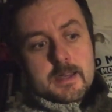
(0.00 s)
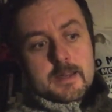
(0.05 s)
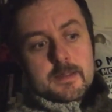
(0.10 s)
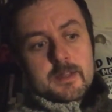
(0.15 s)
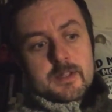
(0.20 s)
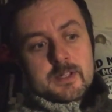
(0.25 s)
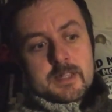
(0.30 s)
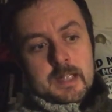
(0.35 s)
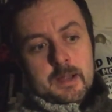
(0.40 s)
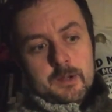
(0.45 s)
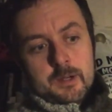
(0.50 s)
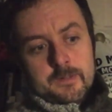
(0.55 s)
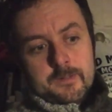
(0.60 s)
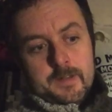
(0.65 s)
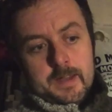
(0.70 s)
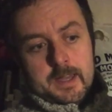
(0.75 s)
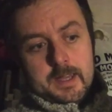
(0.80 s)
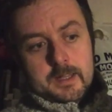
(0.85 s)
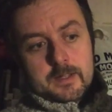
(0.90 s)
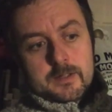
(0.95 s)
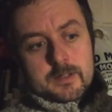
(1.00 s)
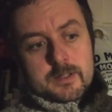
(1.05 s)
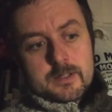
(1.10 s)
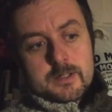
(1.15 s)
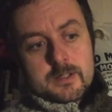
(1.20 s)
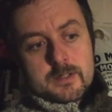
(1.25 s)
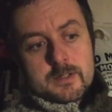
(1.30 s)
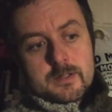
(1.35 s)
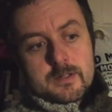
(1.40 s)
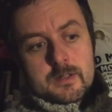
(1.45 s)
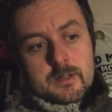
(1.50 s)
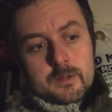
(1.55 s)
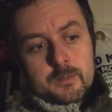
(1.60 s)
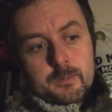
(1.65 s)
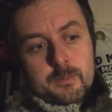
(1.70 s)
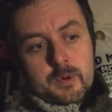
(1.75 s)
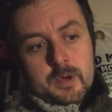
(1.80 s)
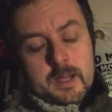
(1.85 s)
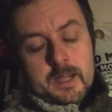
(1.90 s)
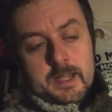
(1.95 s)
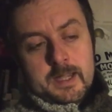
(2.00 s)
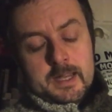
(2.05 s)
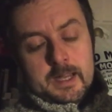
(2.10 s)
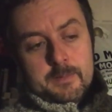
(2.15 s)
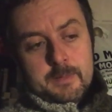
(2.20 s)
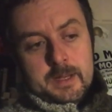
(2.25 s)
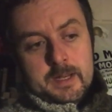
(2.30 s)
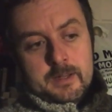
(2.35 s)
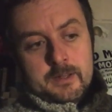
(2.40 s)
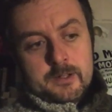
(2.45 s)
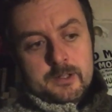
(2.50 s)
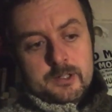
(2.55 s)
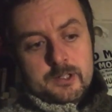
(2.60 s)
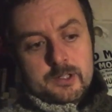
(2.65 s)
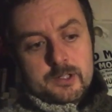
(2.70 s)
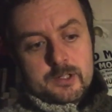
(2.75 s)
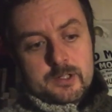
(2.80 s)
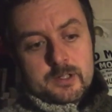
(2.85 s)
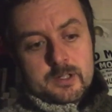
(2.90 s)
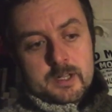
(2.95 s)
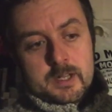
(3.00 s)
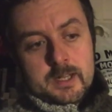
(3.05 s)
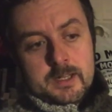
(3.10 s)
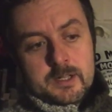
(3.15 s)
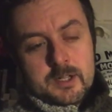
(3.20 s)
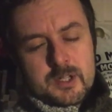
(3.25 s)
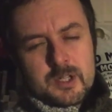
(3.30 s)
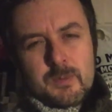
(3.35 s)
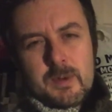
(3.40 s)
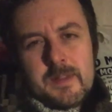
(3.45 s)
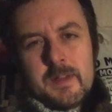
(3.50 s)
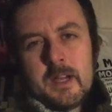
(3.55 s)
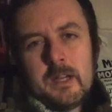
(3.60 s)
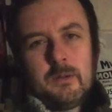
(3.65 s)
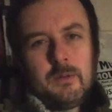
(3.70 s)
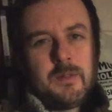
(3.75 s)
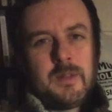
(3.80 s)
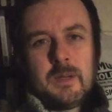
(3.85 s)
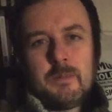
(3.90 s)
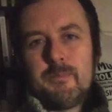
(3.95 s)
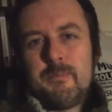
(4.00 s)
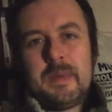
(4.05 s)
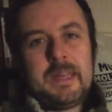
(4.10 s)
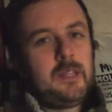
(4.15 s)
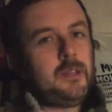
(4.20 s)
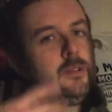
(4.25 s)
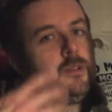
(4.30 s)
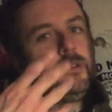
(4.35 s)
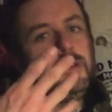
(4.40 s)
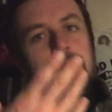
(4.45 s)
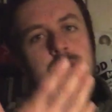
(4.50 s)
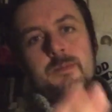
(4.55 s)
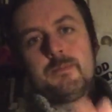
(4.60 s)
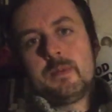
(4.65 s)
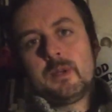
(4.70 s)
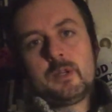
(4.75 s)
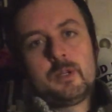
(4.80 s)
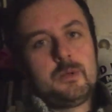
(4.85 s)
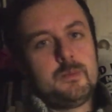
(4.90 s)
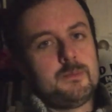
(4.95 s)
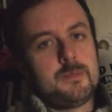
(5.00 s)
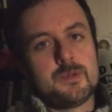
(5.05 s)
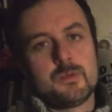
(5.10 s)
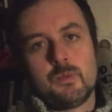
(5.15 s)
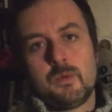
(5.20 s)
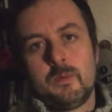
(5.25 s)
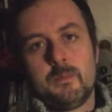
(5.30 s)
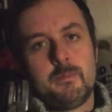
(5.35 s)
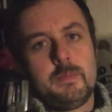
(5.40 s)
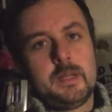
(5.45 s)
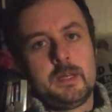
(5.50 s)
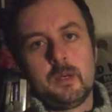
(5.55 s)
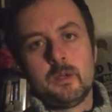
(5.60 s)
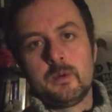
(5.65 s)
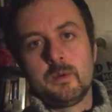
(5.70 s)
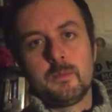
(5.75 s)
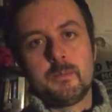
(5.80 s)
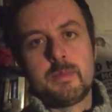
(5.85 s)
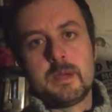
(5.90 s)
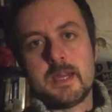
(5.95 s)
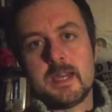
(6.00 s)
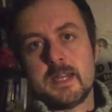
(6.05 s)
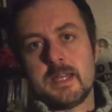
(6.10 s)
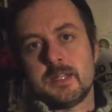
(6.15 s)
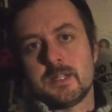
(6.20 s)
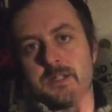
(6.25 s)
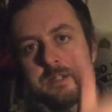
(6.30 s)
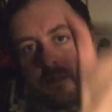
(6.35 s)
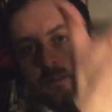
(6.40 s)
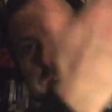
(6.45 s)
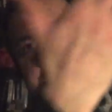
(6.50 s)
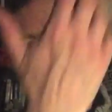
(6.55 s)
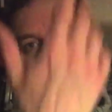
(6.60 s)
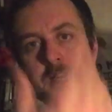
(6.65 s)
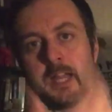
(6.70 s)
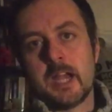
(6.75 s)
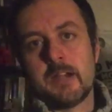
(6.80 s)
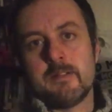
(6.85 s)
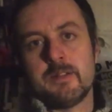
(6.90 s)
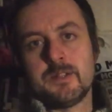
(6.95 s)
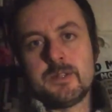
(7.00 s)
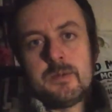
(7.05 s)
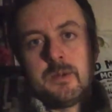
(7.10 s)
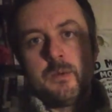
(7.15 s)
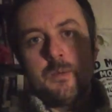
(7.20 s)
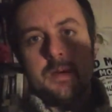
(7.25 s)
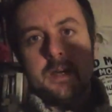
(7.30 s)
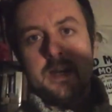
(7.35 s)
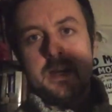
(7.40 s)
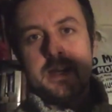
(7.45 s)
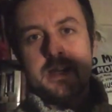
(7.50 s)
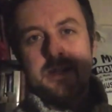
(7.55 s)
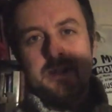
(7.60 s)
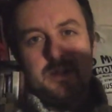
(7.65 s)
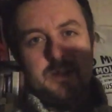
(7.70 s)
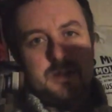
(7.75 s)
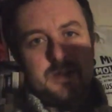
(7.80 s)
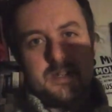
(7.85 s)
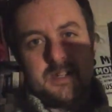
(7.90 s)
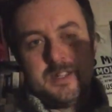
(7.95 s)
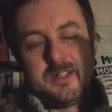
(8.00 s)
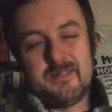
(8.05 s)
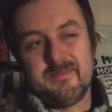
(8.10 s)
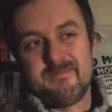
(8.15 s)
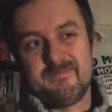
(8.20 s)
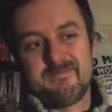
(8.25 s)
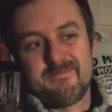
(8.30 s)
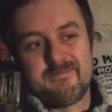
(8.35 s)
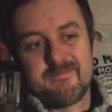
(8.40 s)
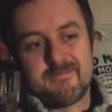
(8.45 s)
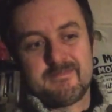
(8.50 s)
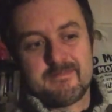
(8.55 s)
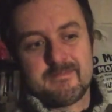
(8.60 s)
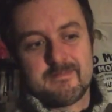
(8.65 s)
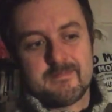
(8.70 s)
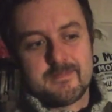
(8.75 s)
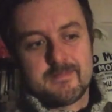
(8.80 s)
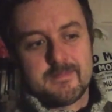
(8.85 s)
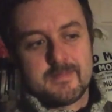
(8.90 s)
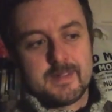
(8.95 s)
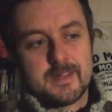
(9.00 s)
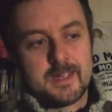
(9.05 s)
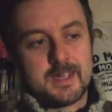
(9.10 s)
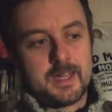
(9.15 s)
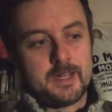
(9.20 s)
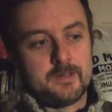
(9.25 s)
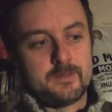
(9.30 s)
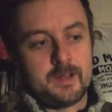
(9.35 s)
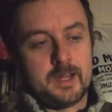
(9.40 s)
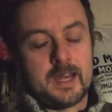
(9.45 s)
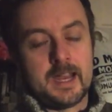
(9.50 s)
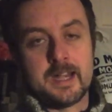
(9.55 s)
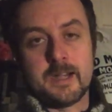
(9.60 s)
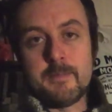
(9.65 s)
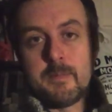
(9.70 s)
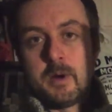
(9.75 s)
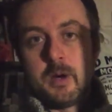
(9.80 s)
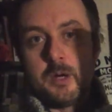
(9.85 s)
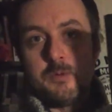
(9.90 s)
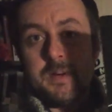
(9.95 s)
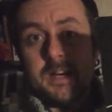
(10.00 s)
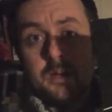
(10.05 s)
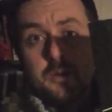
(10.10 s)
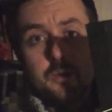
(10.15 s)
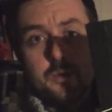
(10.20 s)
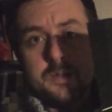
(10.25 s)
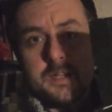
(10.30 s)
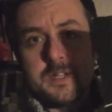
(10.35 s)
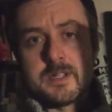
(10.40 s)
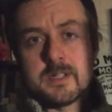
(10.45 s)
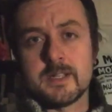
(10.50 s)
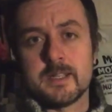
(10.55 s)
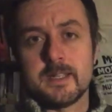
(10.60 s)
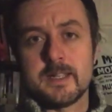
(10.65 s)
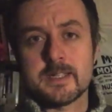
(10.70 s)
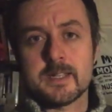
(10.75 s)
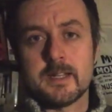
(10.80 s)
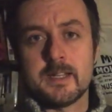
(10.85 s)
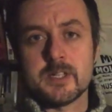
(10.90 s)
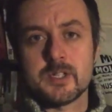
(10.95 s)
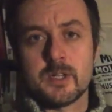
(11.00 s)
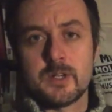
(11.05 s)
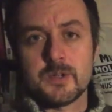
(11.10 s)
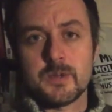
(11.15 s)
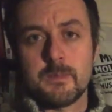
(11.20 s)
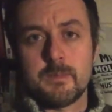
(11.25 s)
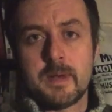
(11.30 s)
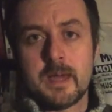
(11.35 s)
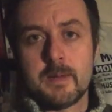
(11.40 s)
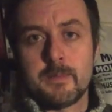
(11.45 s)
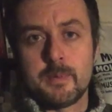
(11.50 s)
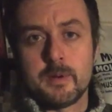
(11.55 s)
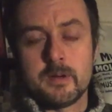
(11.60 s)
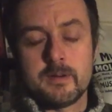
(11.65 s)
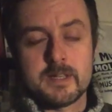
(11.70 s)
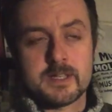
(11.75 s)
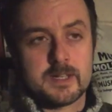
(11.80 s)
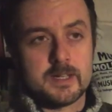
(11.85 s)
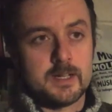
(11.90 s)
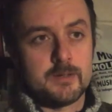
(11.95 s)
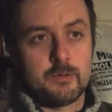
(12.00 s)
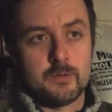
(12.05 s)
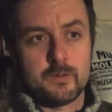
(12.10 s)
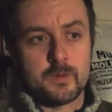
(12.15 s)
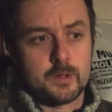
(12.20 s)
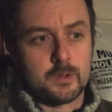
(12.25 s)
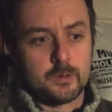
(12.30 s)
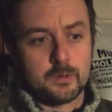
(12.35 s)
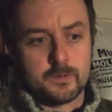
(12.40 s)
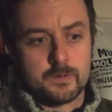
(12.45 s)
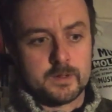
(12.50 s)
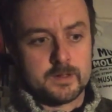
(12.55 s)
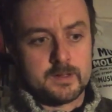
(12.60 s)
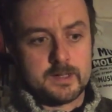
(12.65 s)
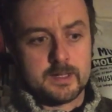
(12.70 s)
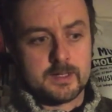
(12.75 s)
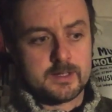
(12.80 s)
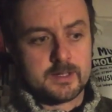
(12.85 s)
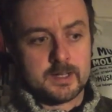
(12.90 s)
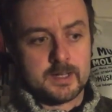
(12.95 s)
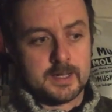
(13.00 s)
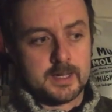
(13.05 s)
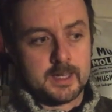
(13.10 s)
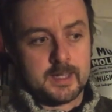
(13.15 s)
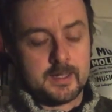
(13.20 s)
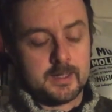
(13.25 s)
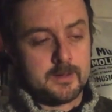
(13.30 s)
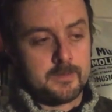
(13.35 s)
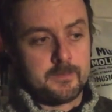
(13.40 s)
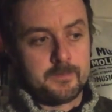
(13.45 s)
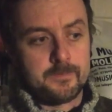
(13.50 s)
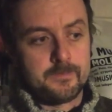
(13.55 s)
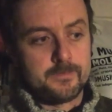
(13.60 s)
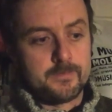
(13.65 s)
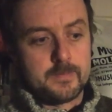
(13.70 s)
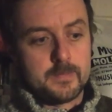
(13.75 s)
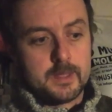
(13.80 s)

the sound effects on Brain Damage, and just the way the whole thing builds and becomes one big long piece, and you know, carries you away. It's just a, a kind of landmark record, isn't it? It's like Sergeant Pepper. It's like Revolver. It's like um.